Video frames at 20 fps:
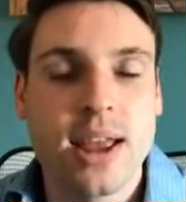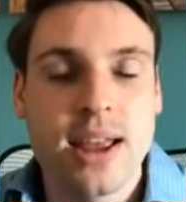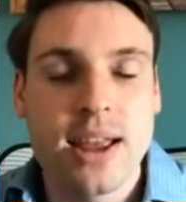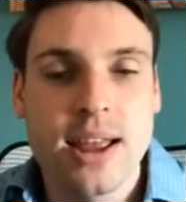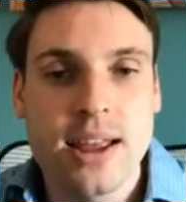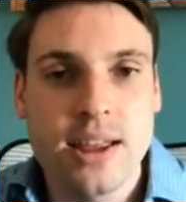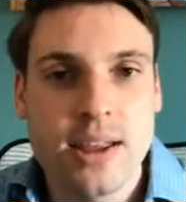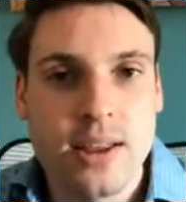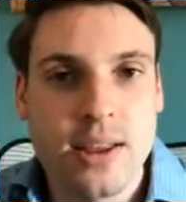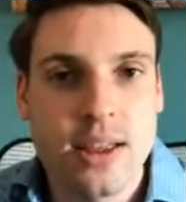Right,
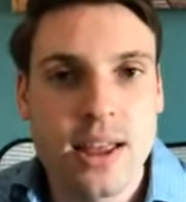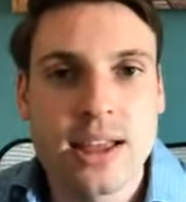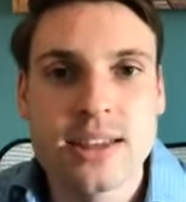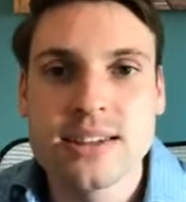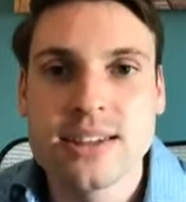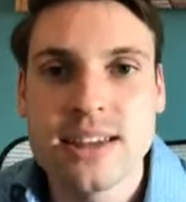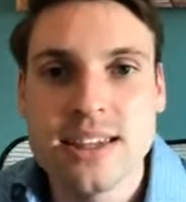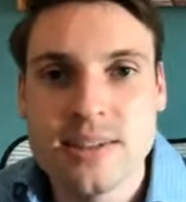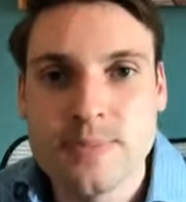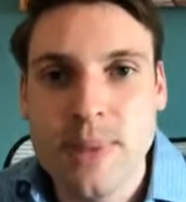
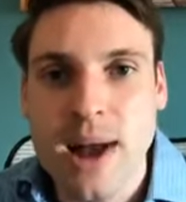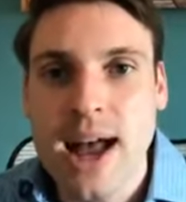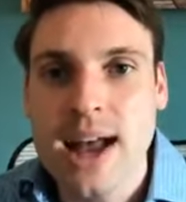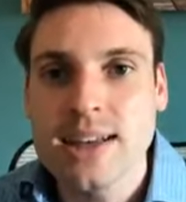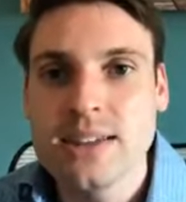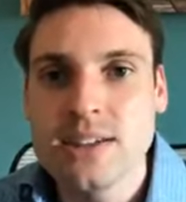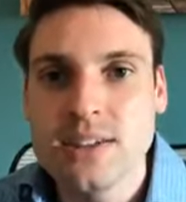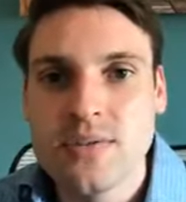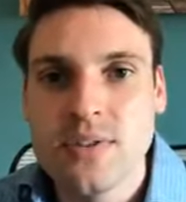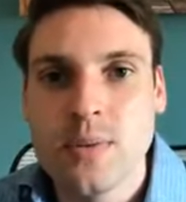it's these
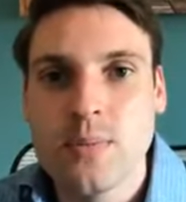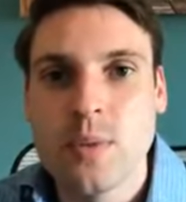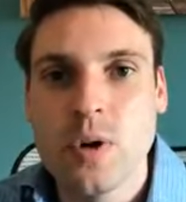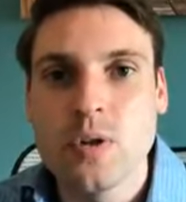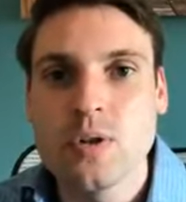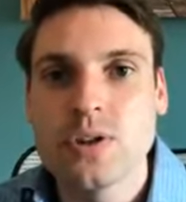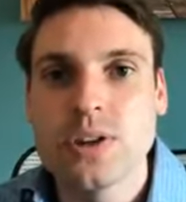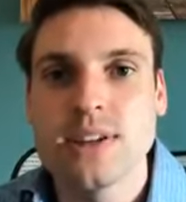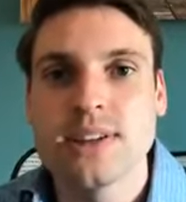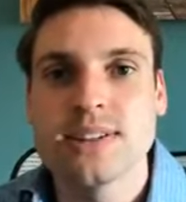positive
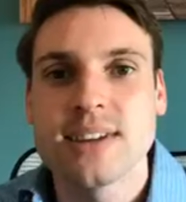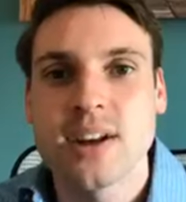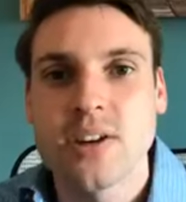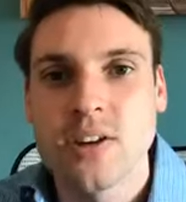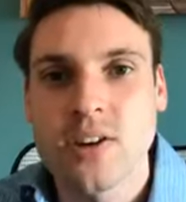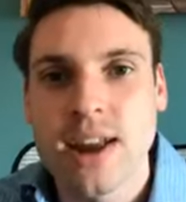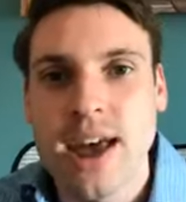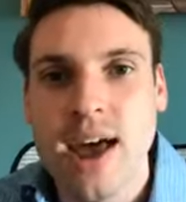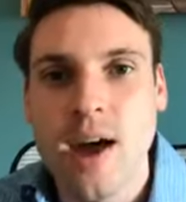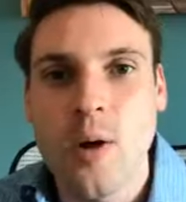emotions
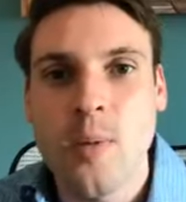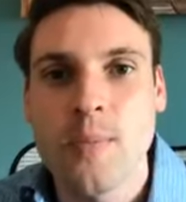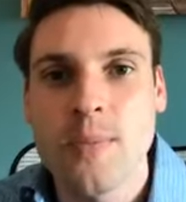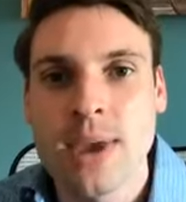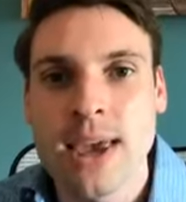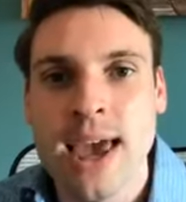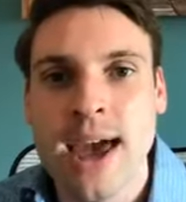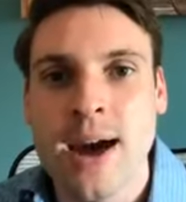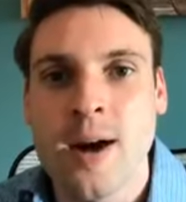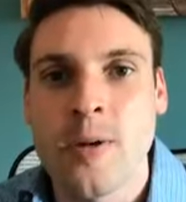that are going to
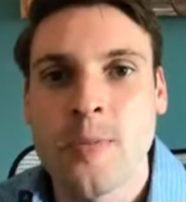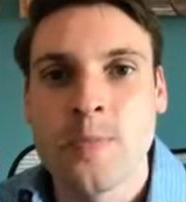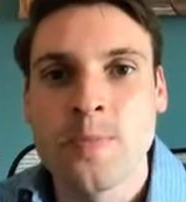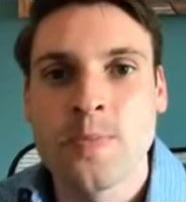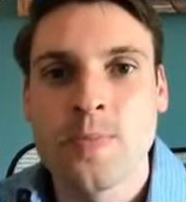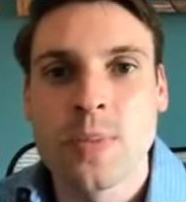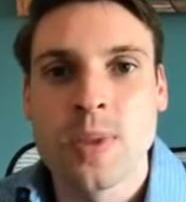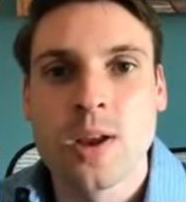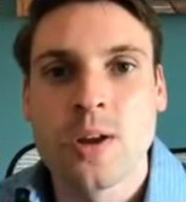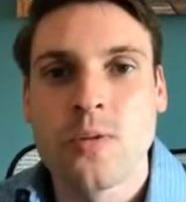help me out,
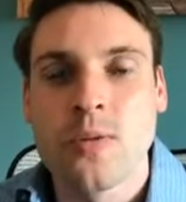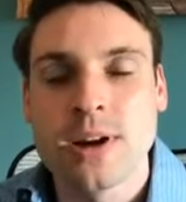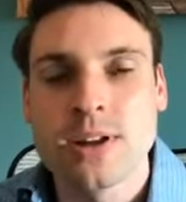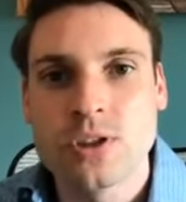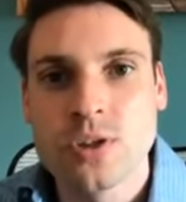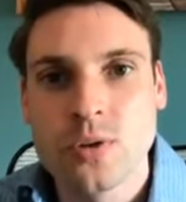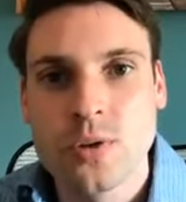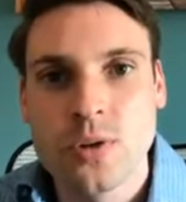right?